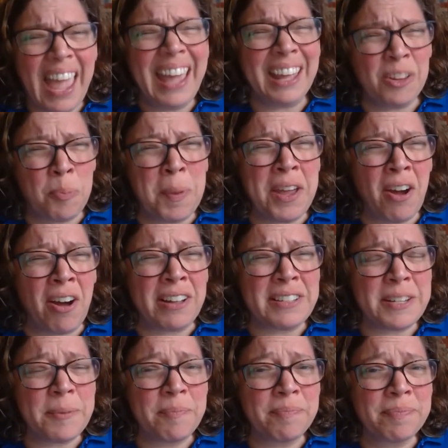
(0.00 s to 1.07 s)
and
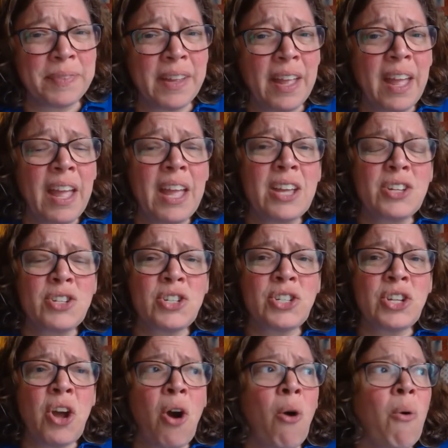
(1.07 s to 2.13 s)
beyond.
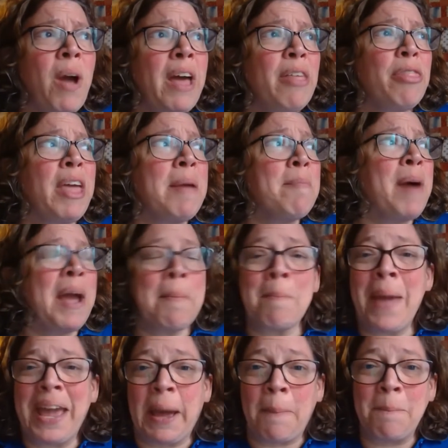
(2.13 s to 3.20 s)
So they might
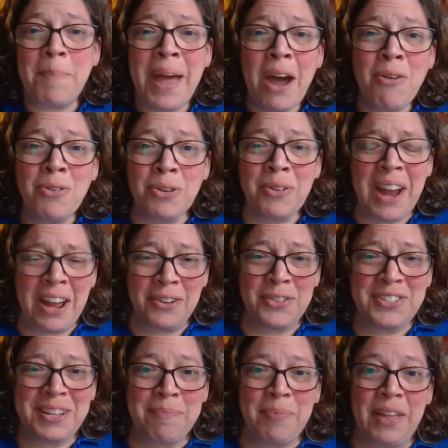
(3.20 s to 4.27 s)
make a powder out
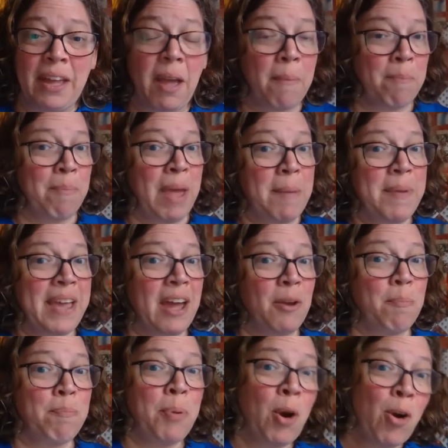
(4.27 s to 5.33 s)
of something, maybe
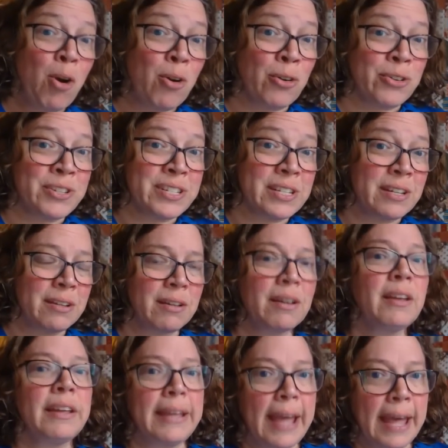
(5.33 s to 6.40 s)
out of pearls.
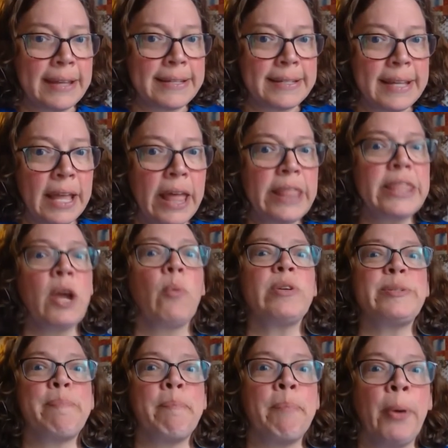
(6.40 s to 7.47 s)
Yes, there
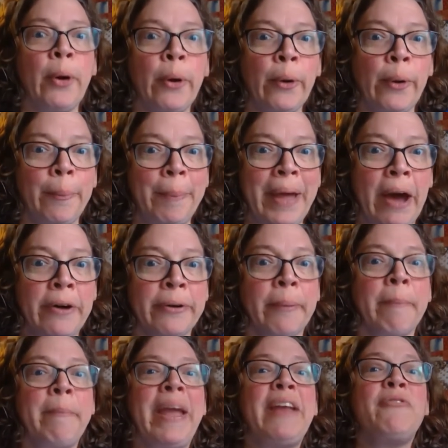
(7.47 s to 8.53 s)
was pearl
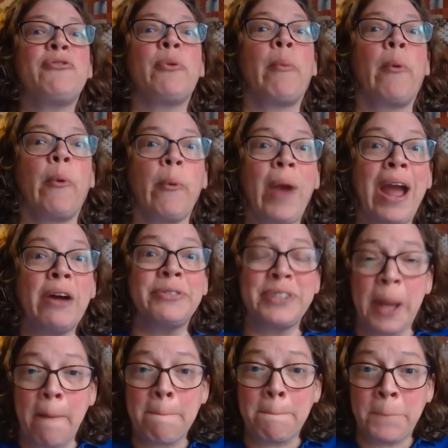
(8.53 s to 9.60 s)
powder made from
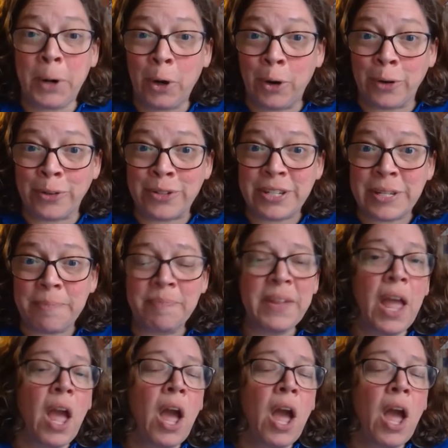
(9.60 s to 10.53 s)
ground up pearls.